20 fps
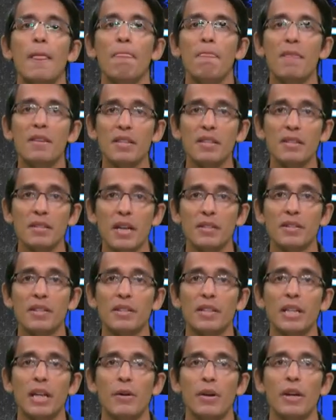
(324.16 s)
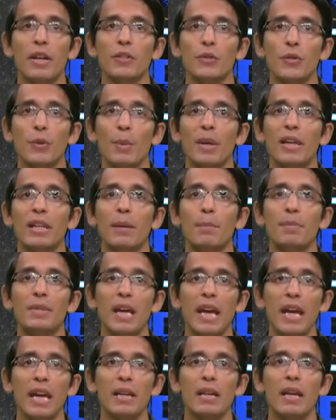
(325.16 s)
This is necessary so that we can
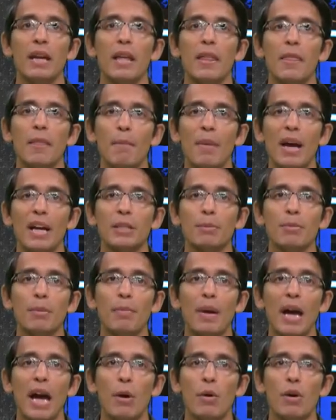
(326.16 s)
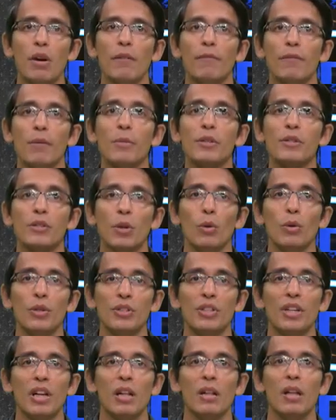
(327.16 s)
obtain the maximum power from the solar
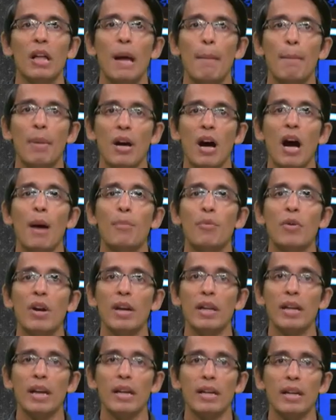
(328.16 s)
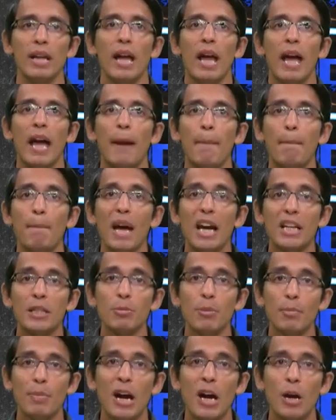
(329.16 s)
cell by operating it at
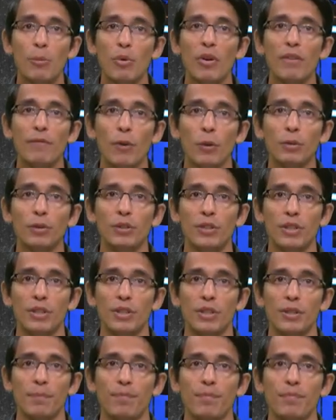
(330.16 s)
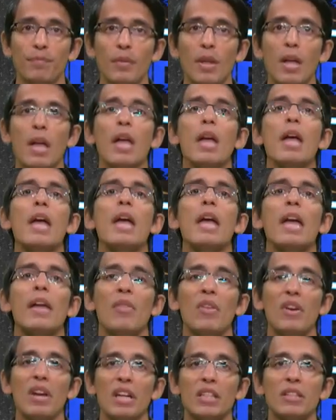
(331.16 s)
maximum power point voltages. In
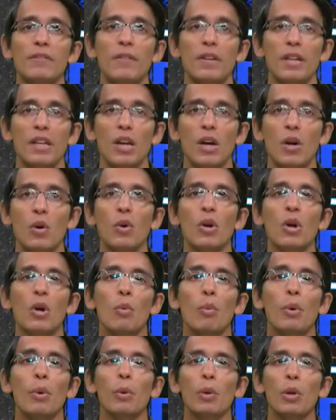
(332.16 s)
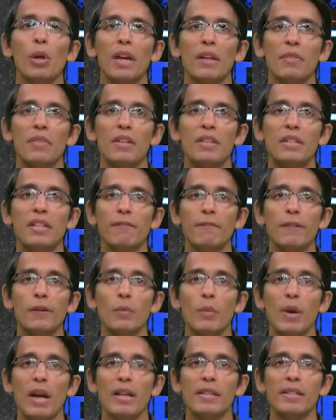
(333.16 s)
the next video, we will look at the different
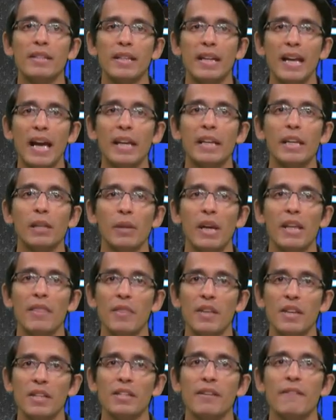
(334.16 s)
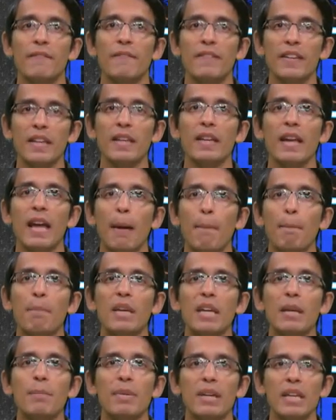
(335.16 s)
ways to calculate this
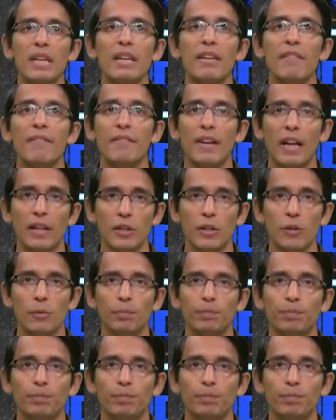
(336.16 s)
VMPP value.